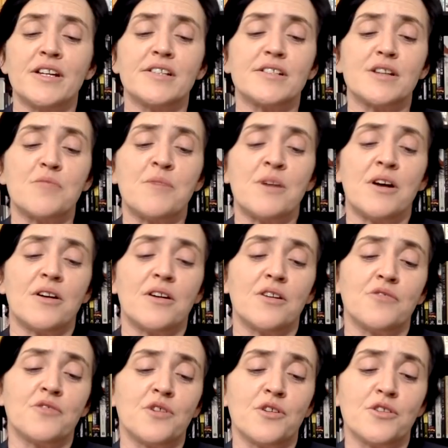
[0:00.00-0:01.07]
it a mark
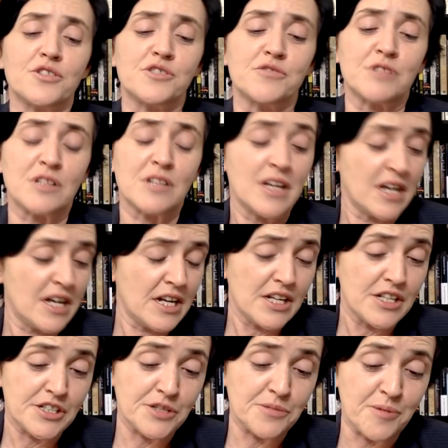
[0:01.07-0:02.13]
of cultural
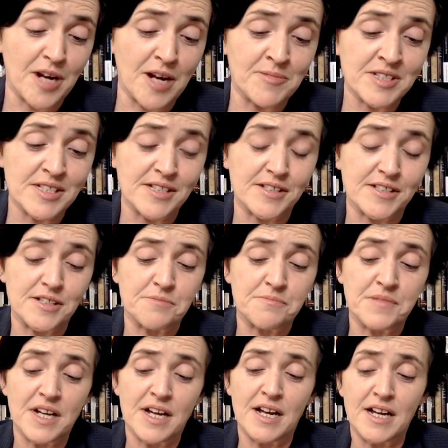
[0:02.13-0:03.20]

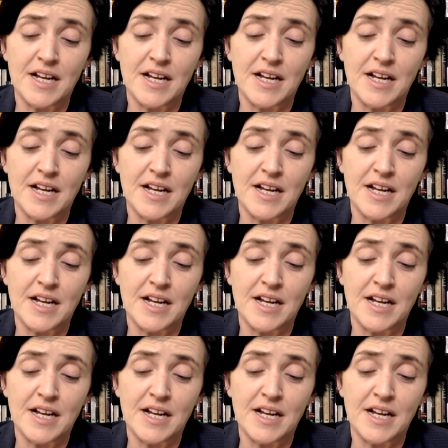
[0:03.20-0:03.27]
supremacism.